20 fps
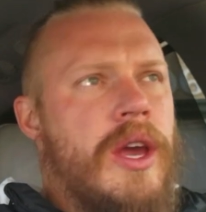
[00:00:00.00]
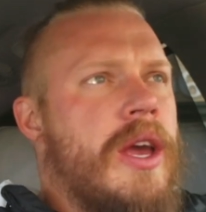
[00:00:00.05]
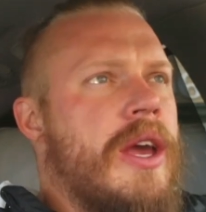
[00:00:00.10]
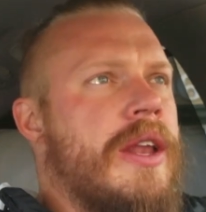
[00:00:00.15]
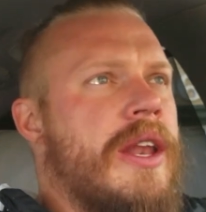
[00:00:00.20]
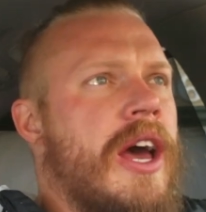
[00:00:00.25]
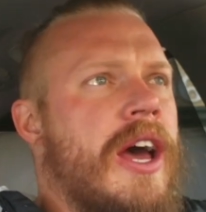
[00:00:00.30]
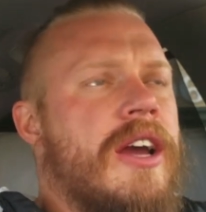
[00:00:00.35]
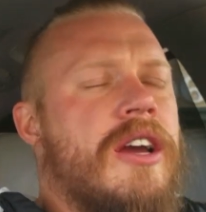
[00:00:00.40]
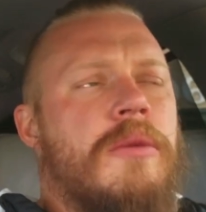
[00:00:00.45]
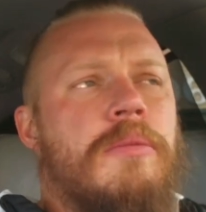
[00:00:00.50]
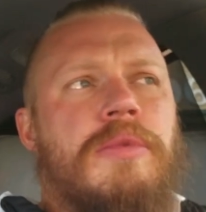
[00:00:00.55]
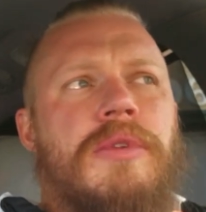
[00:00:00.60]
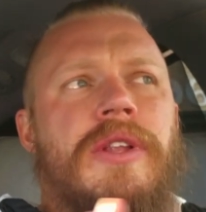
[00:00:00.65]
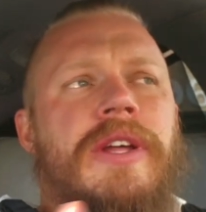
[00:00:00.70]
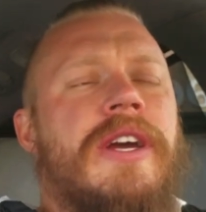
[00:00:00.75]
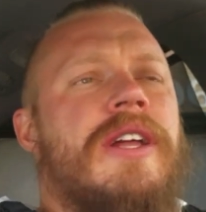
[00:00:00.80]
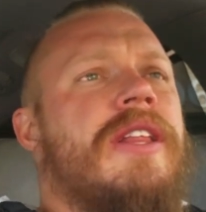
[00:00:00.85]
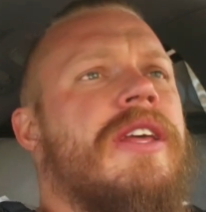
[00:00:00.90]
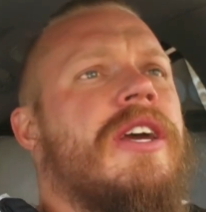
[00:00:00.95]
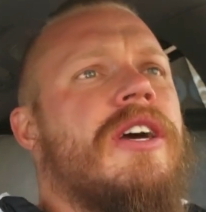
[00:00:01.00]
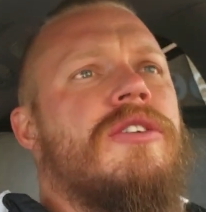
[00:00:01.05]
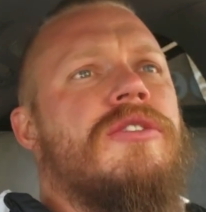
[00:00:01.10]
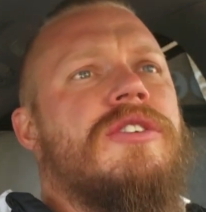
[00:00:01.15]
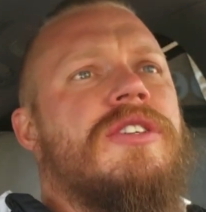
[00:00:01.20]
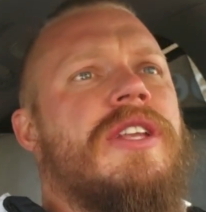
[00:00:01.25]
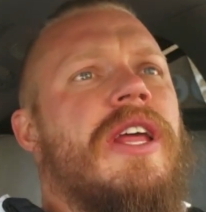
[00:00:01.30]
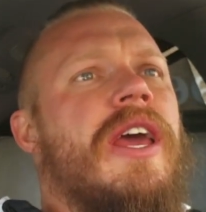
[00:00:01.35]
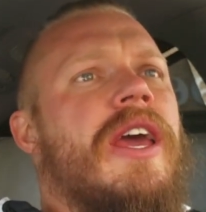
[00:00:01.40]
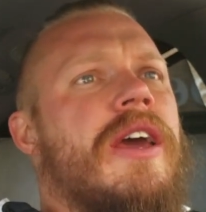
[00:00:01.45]
Now, I completely
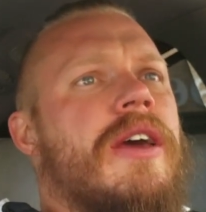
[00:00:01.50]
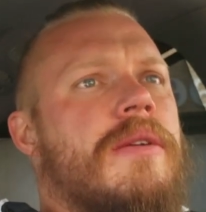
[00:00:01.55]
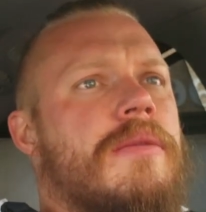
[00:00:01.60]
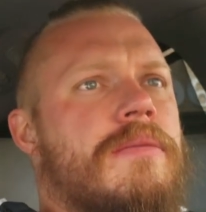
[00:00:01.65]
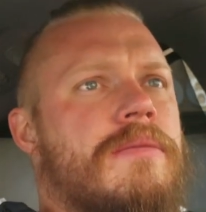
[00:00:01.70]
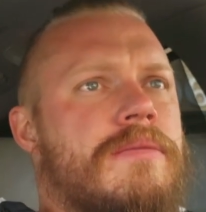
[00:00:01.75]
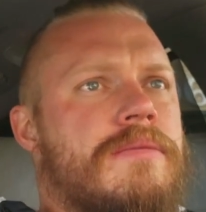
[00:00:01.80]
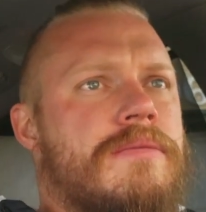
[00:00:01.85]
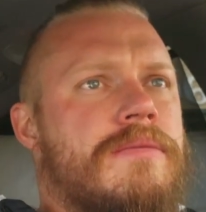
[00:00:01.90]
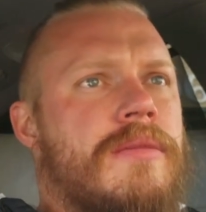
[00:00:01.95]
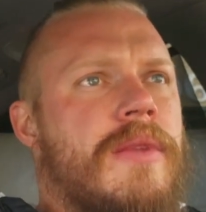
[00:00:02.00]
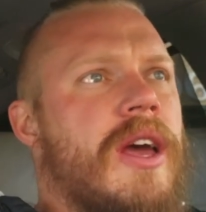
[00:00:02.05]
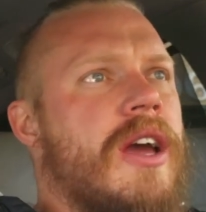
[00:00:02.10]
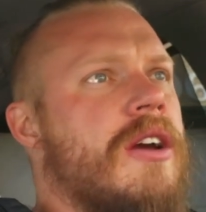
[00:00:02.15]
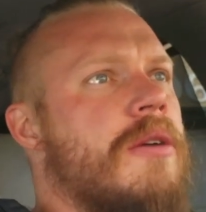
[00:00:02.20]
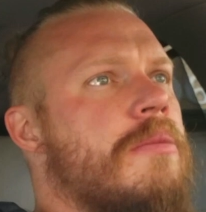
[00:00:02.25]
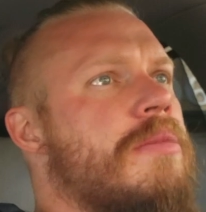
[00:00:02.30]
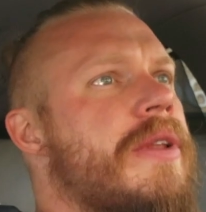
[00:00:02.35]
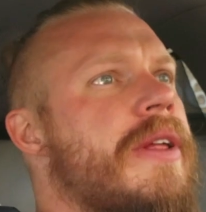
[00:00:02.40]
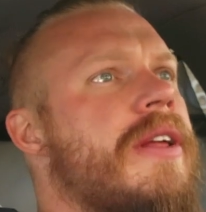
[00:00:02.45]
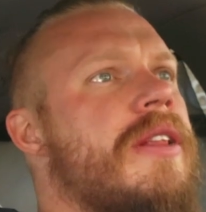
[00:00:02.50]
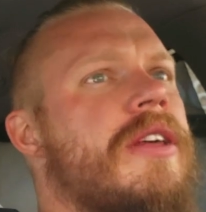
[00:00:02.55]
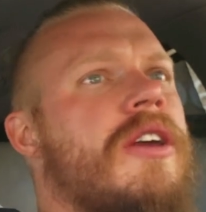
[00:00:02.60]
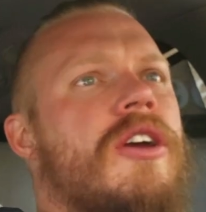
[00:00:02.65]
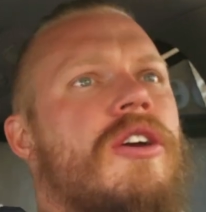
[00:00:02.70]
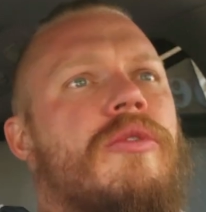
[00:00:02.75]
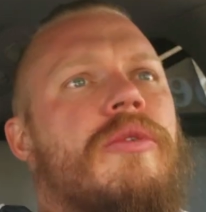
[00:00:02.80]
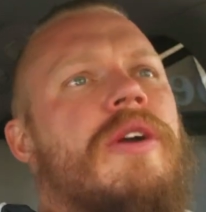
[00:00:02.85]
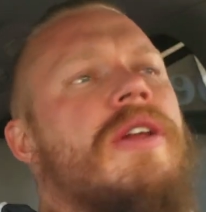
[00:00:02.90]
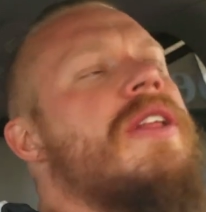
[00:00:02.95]
understand. I completely
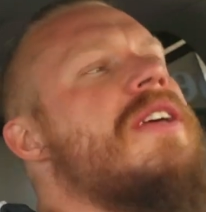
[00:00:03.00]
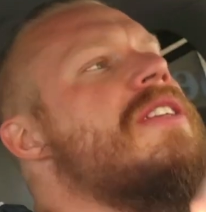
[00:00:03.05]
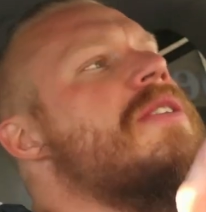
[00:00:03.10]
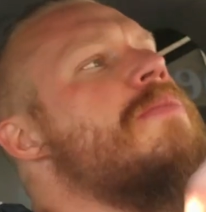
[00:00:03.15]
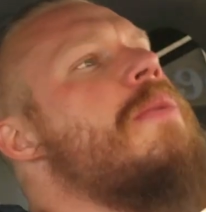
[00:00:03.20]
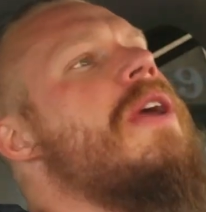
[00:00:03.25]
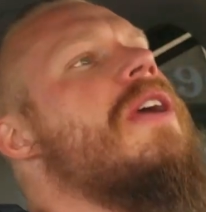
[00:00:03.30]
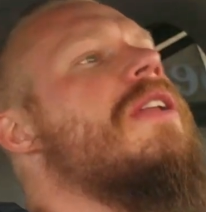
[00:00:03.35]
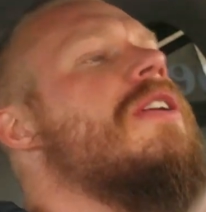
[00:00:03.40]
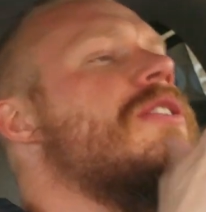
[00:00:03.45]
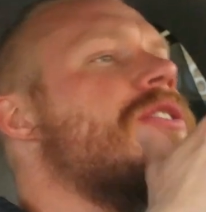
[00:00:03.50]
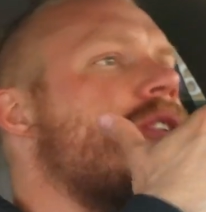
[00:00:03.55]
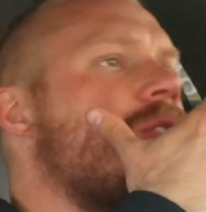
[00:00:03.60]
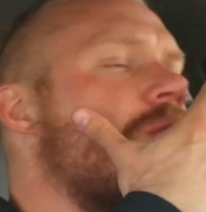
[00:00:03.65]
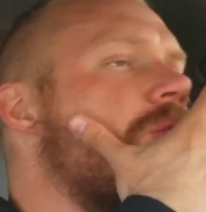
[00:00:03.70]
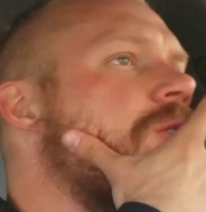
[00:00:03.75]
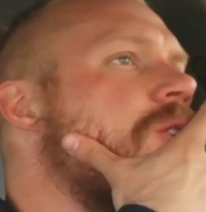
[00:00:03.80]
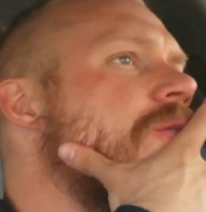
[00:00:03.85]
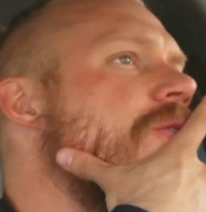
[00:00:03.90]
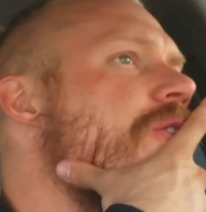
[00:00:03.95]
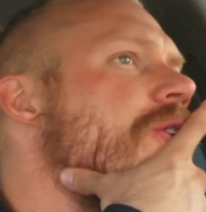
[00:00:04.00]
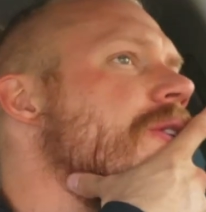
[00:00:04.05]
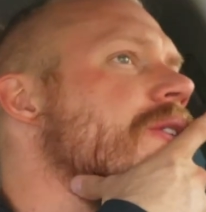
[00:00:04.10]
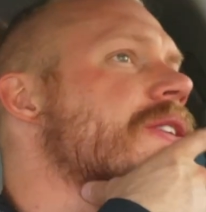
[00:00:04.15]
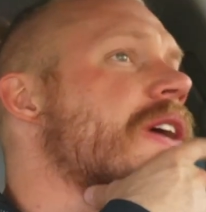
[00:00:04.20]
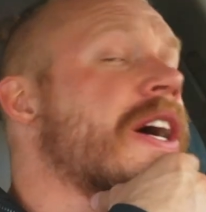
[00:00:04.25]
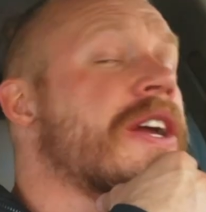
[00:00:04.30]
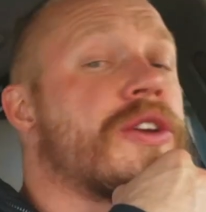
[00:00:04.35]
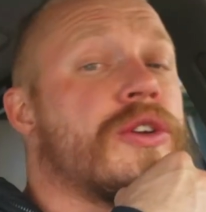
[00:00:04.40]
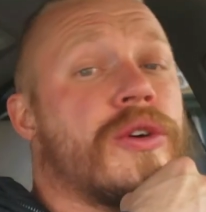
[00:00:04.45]
agree. Let's speak it into the universe.
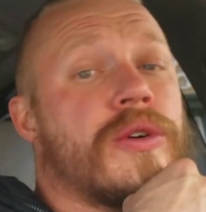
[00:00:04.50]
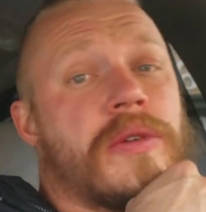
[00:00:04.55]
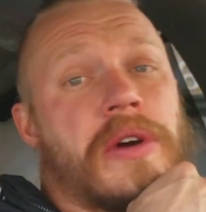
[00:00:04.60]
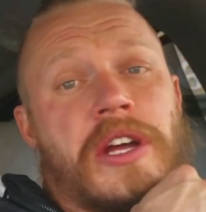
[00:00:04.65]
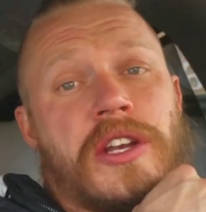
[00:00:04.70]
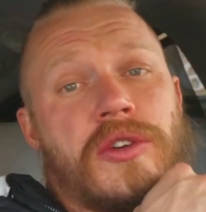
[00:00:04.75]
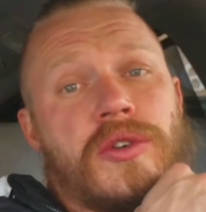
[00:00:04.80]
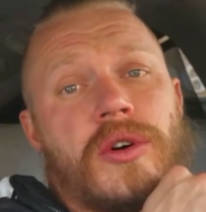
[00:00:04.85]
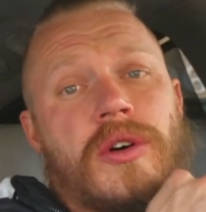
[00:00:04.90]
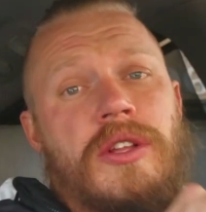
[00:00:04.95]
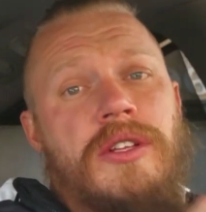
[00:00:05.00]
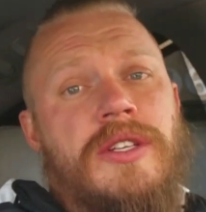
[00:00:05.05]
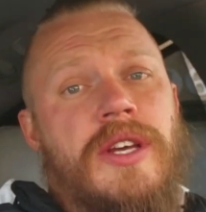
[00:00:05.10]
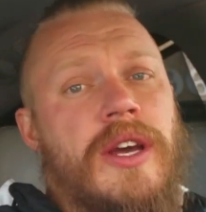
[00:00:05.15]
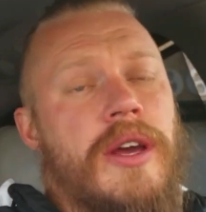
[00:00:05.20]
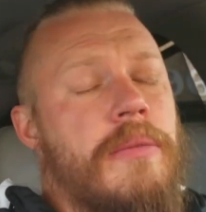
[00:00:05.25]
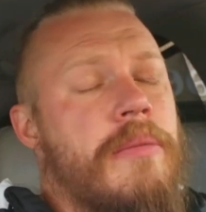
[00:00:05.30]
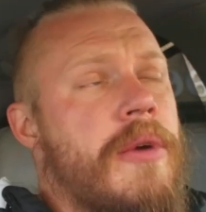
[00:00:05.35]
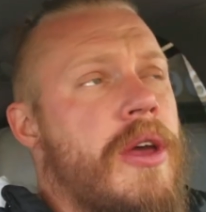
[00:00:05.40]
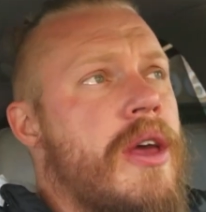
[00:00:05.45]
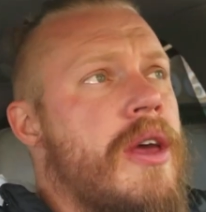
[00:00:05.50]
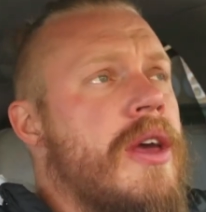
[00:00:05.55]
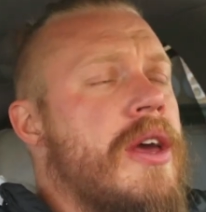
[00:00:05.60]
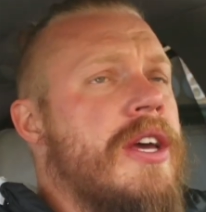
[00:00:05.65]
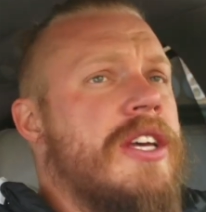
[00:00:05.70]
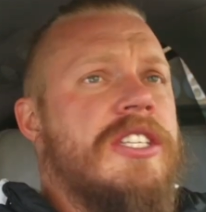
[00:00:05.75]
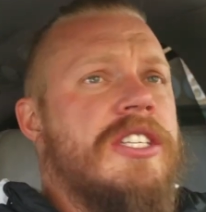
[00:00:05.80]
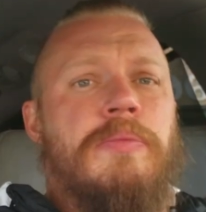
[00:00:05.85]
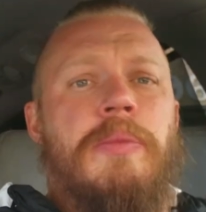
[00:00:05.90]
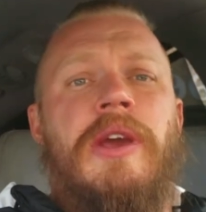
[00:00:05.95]
I do all the time.
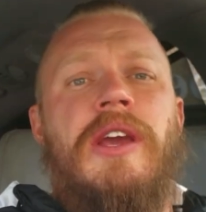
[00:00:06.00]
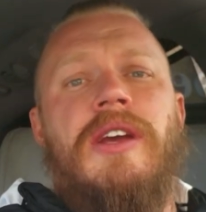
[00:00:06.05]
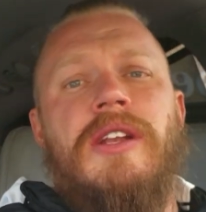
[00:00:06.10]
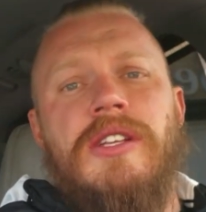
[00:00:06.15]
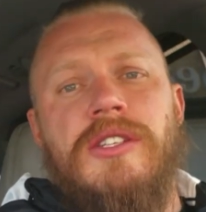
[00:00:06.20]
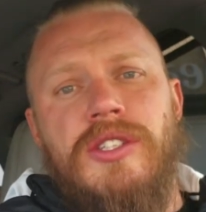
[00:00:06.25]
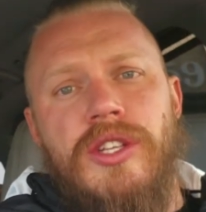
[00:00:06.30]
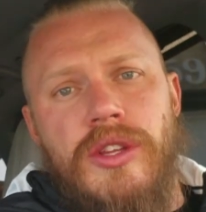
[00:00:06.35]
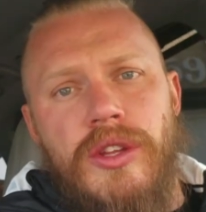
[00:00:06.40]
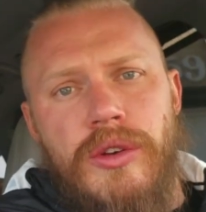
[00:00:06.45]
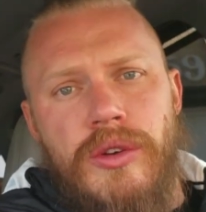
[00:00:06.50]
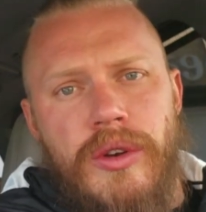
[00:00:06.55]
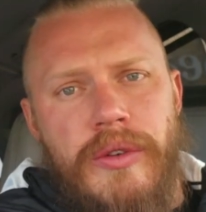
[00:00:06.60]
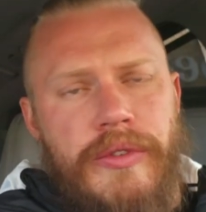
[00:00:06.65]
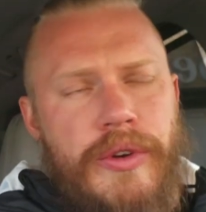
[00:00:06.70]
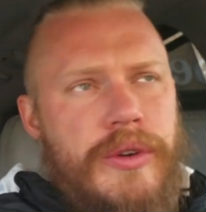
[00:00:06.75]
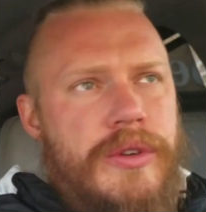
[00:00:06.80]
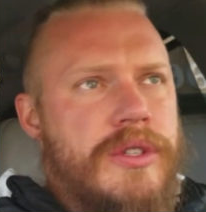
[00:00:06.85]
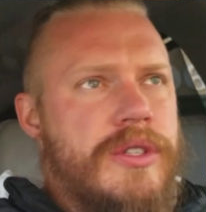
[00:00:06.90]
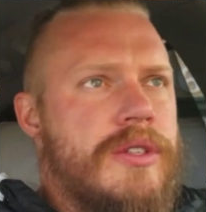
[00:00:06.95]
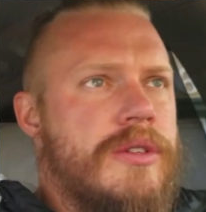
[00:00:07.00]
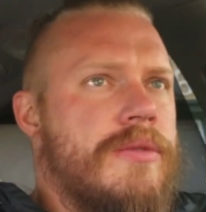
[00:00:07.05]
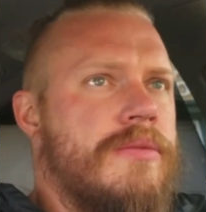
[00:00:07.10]
Speak it into the universe.